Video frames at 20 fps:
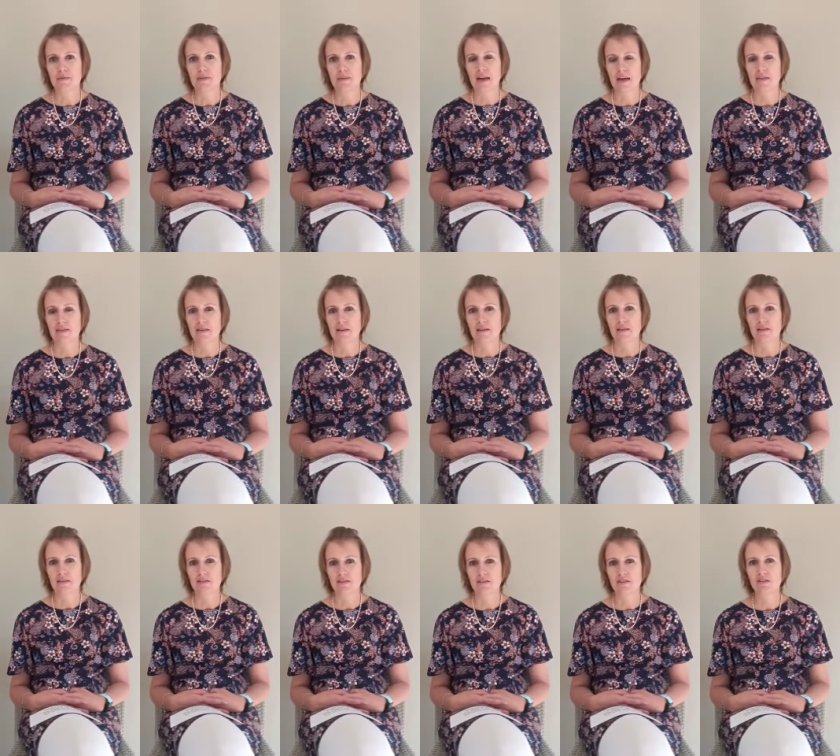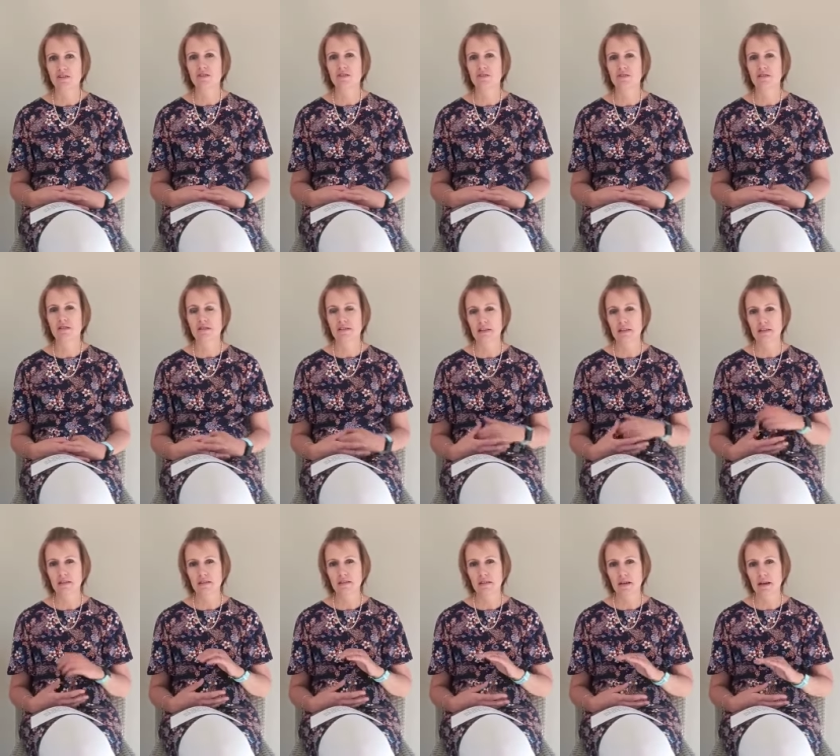and that is just to set
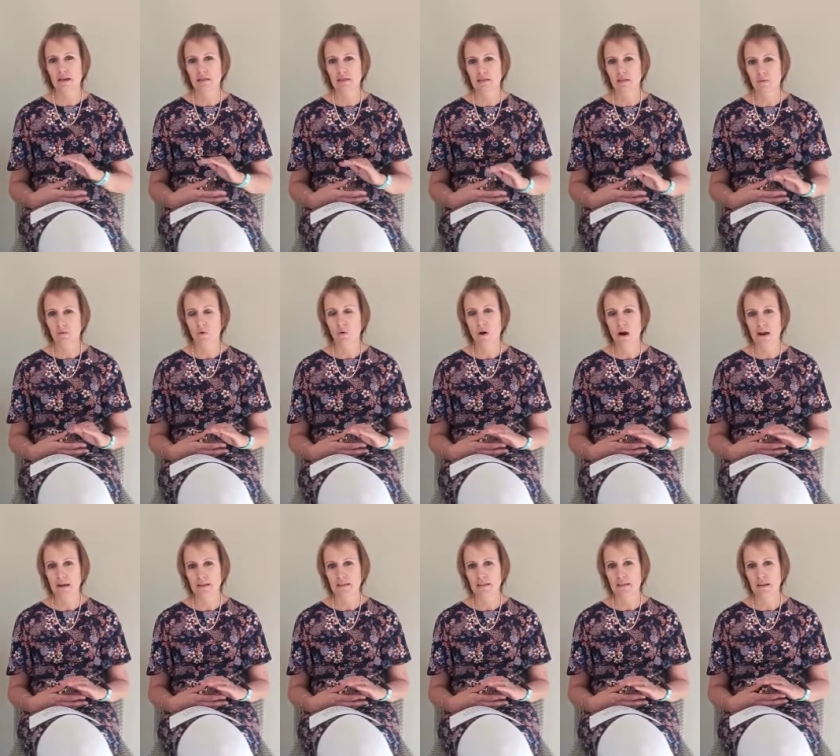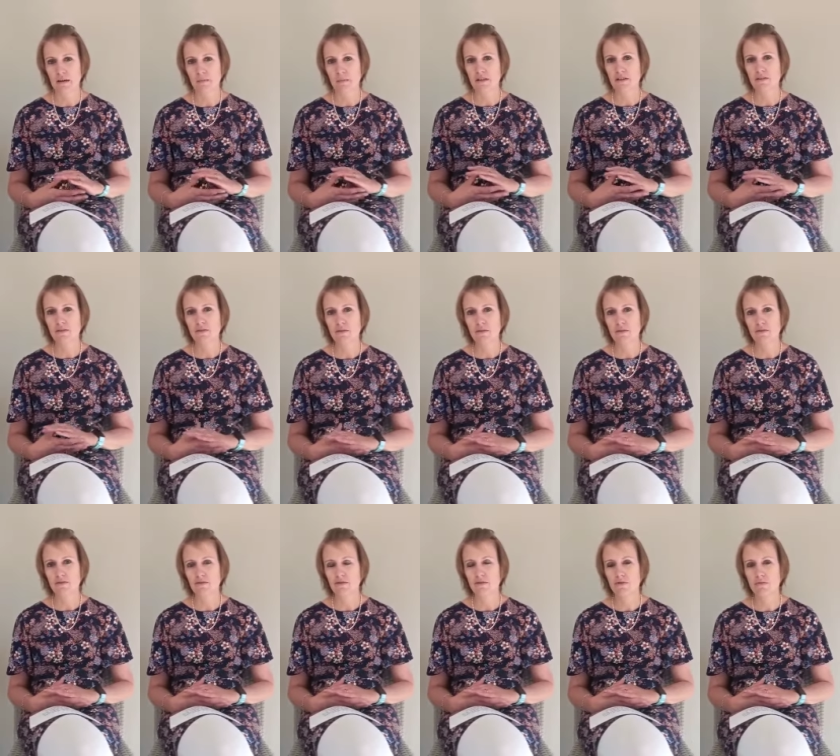aside some quiet time in your
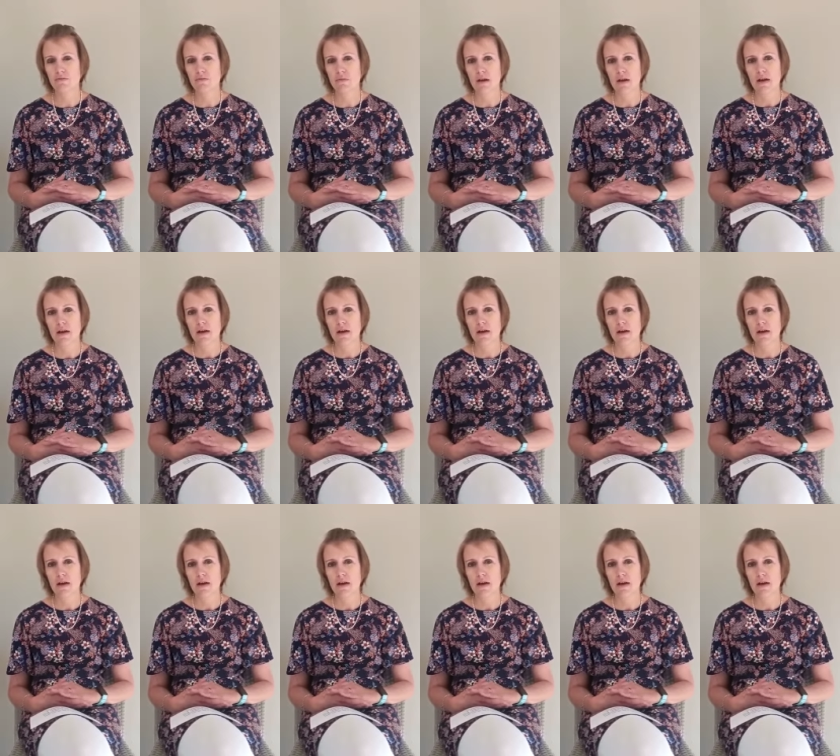own room